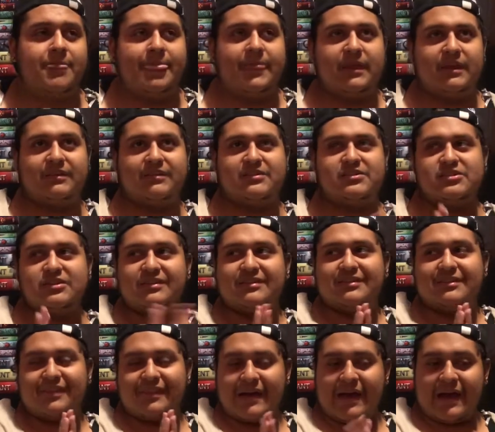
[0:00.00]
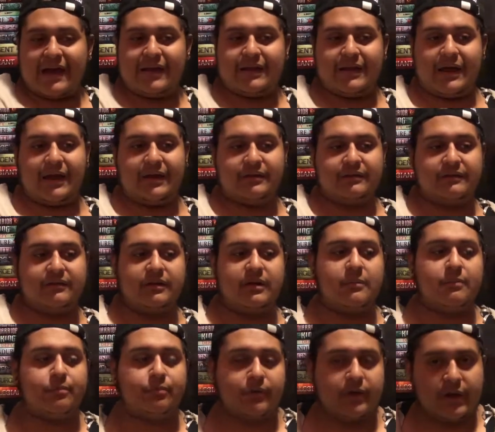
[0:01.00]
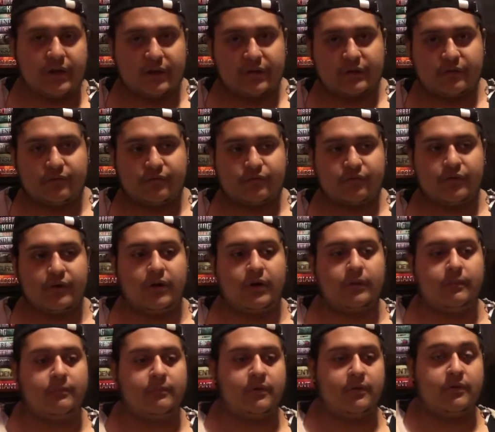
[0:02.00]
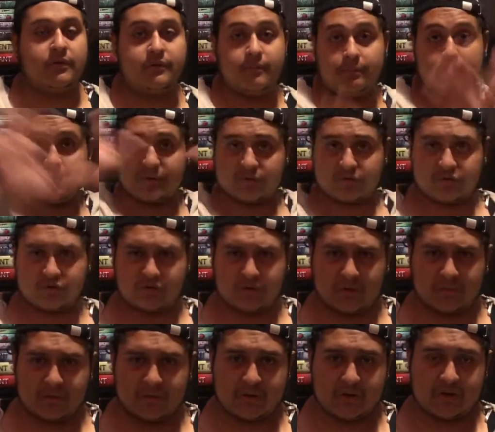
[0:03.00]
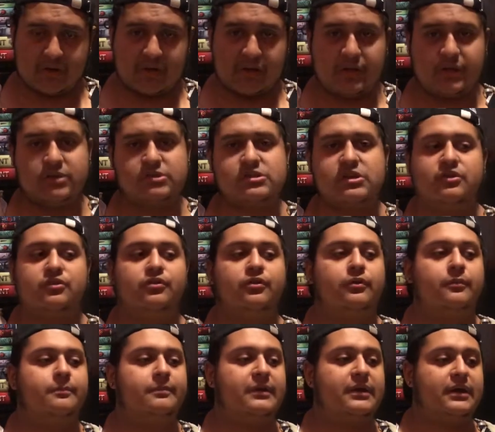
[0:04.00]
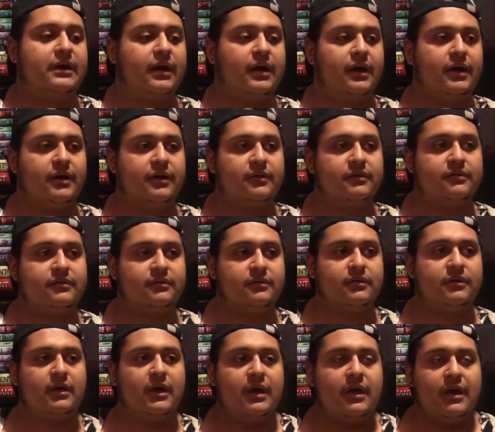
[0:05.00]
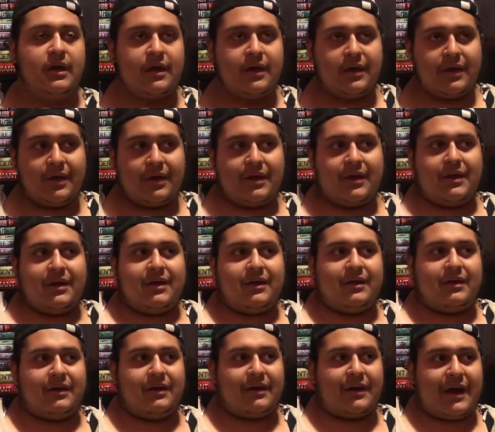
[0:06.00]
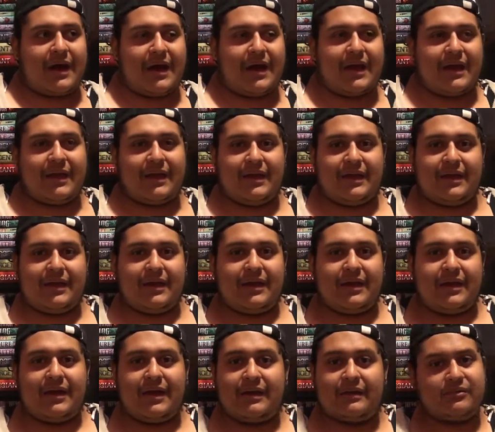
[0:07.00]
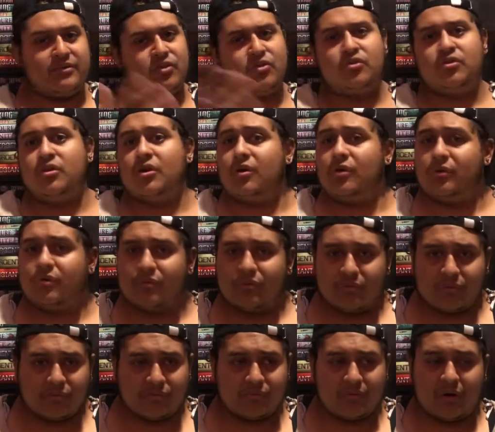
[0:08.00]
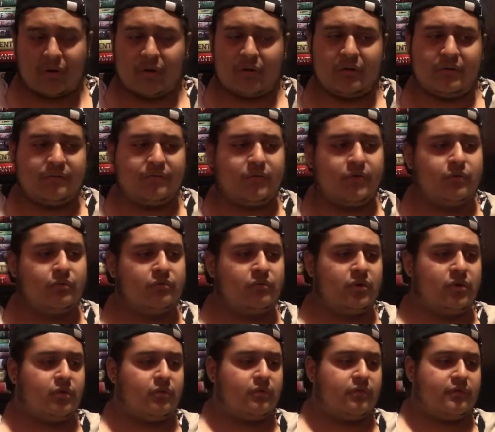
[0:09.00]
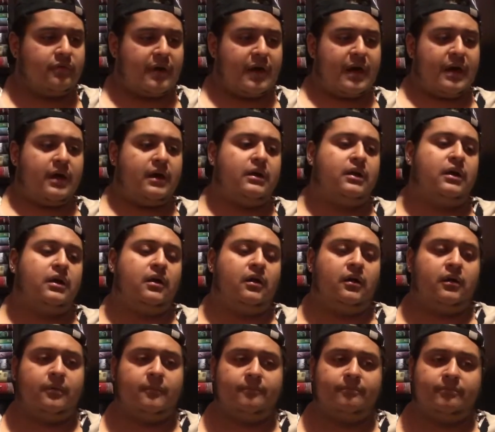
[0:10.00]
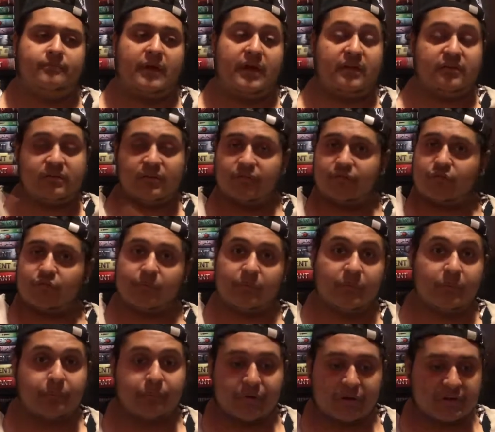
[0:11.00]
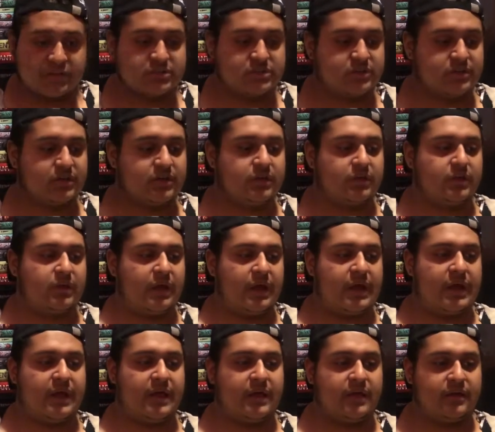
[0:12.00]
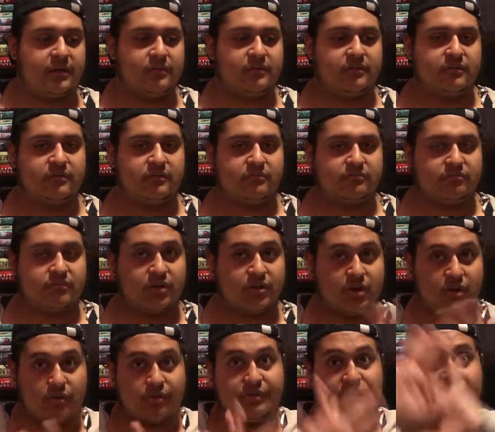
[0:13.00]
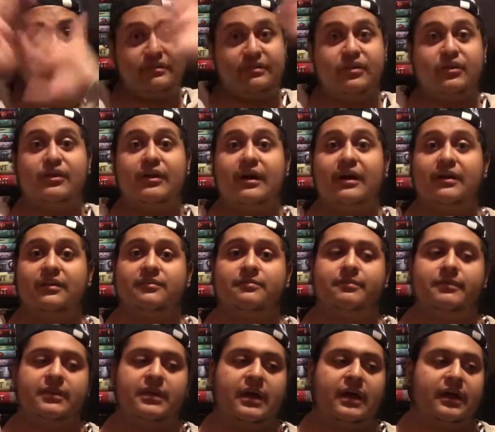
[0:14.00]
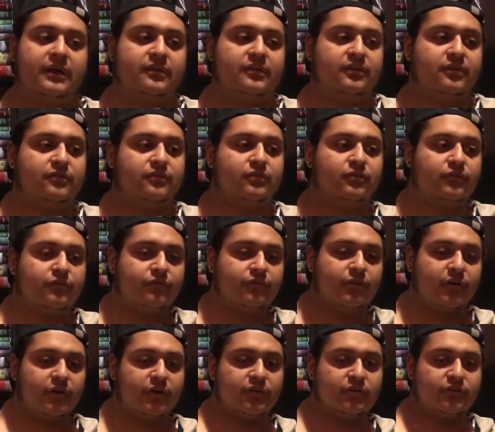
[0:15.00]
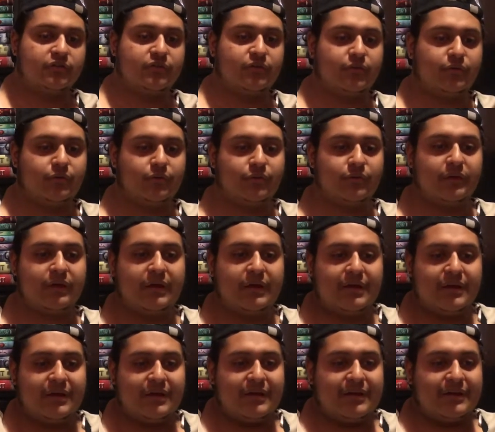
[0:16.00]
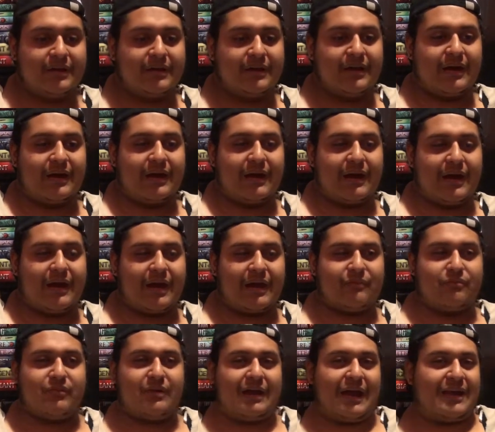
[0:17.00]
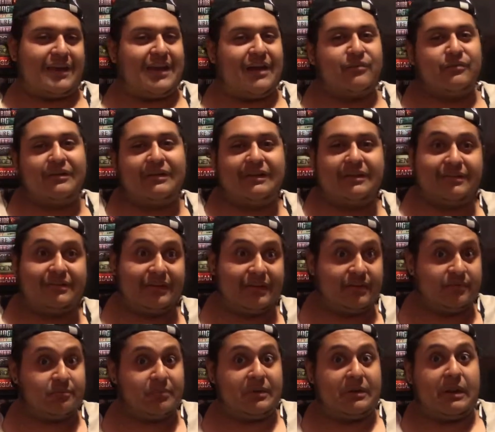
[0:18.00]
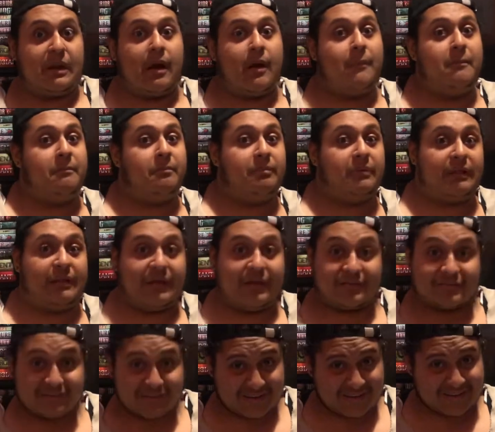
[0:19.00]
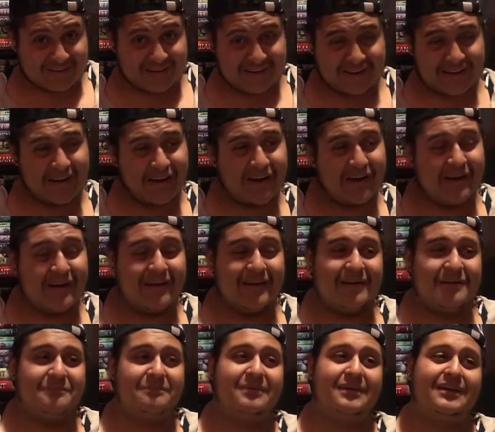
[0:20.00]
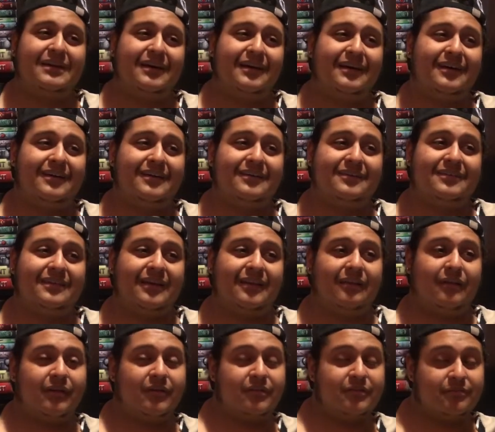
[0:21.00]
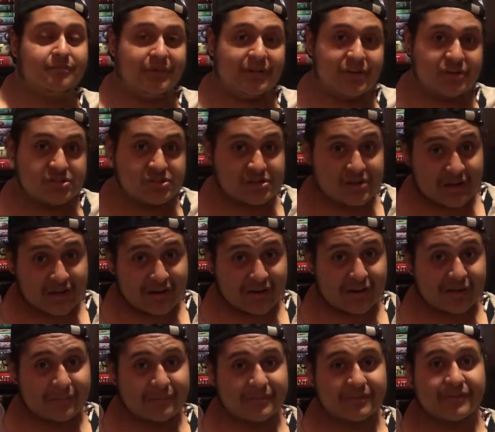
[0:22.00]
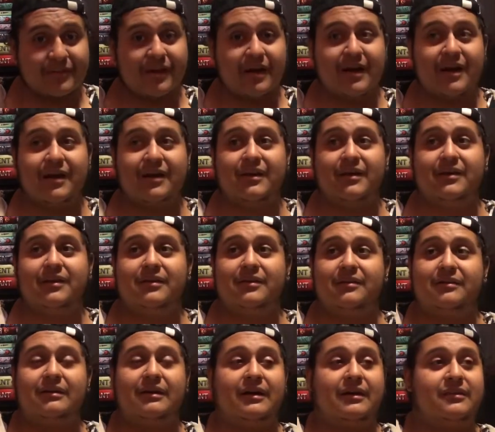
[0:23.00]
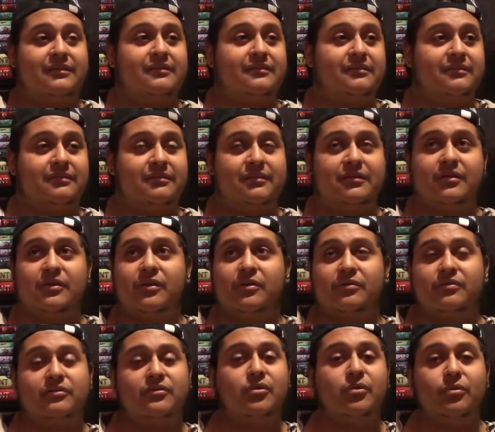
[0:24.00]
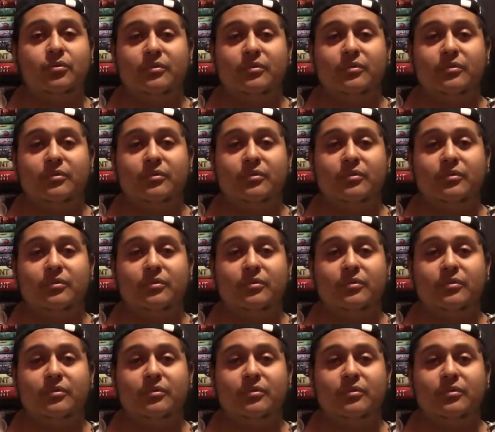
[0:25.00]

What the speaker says: It's just that I took a break from the BookTube community in general because I, as you know, all of you know that I suffer from depression, and you know, this year has been hectic so far, so I can't really say it's been a blessing because I lost many jobs, I got, you know, school